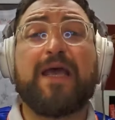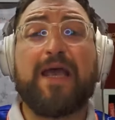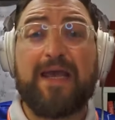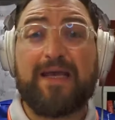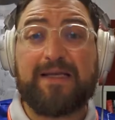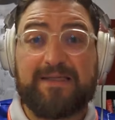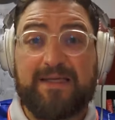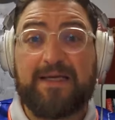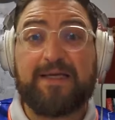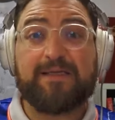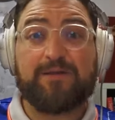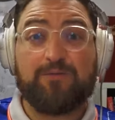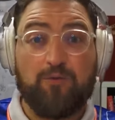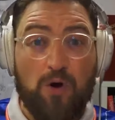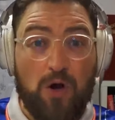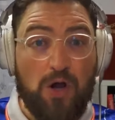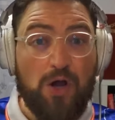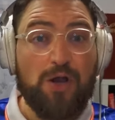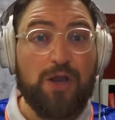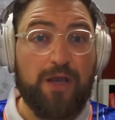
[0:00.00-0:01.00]
it is
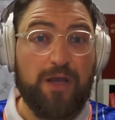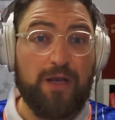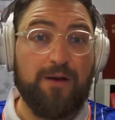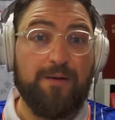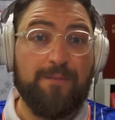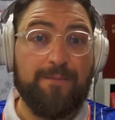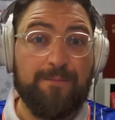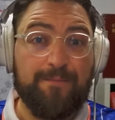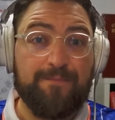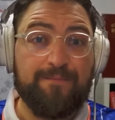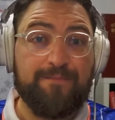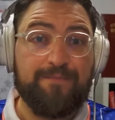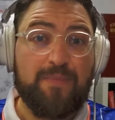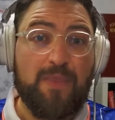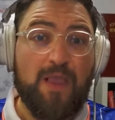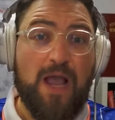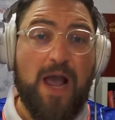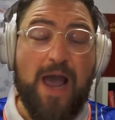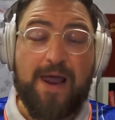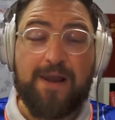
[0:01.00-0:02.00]
working.
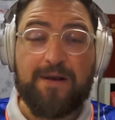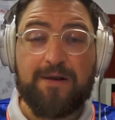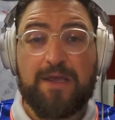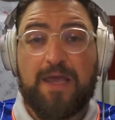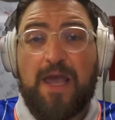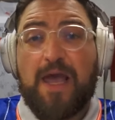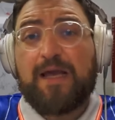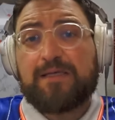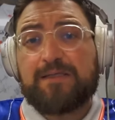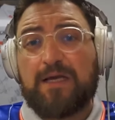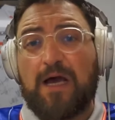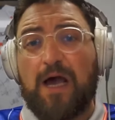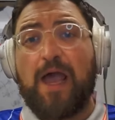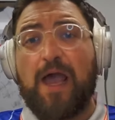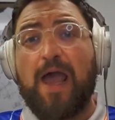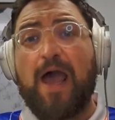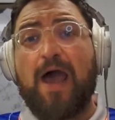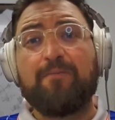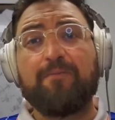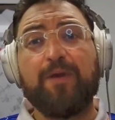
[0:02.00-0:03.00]
And yes, I
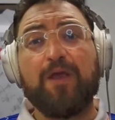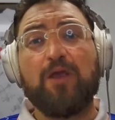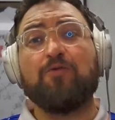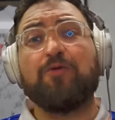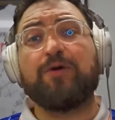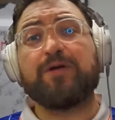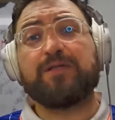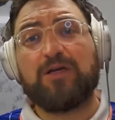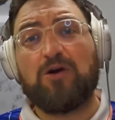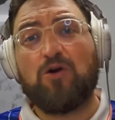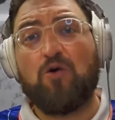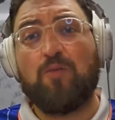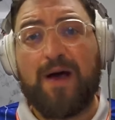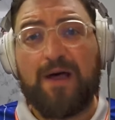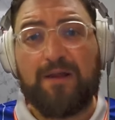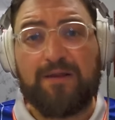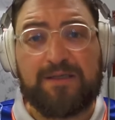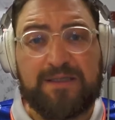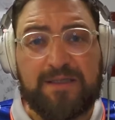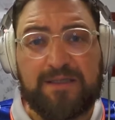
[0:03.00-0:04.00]
have been critical
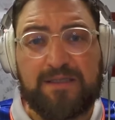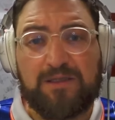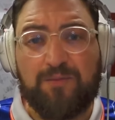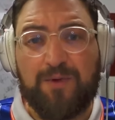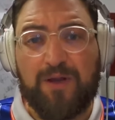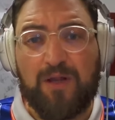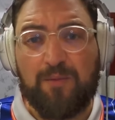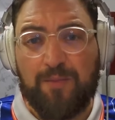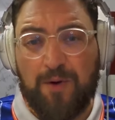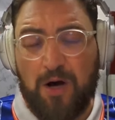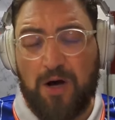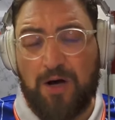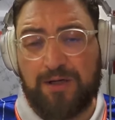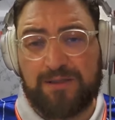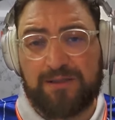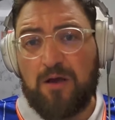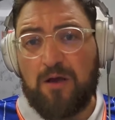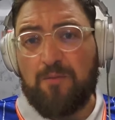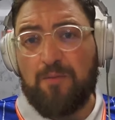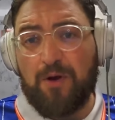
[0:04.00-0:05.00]
about the system in the
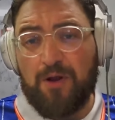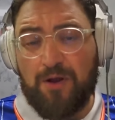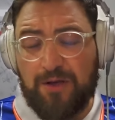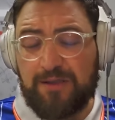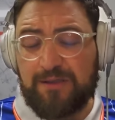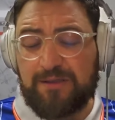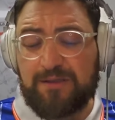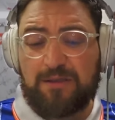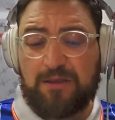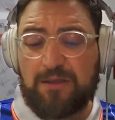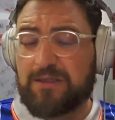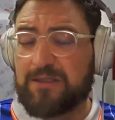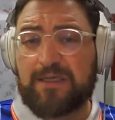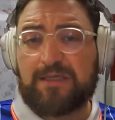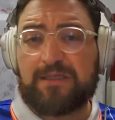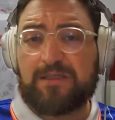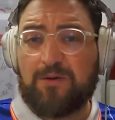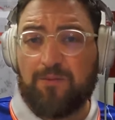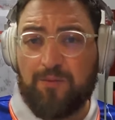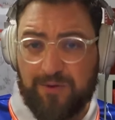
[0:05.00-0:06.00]
past because the
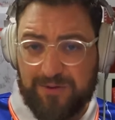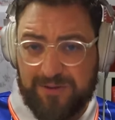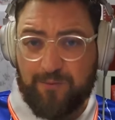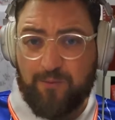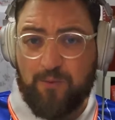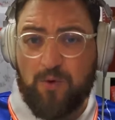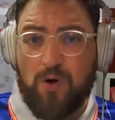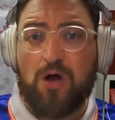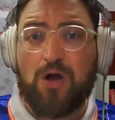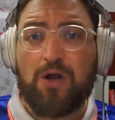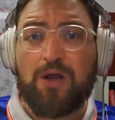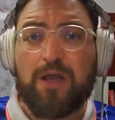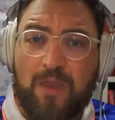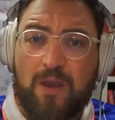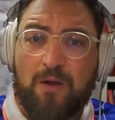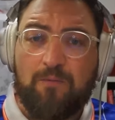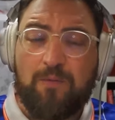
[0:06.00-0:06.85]
system wasn't working.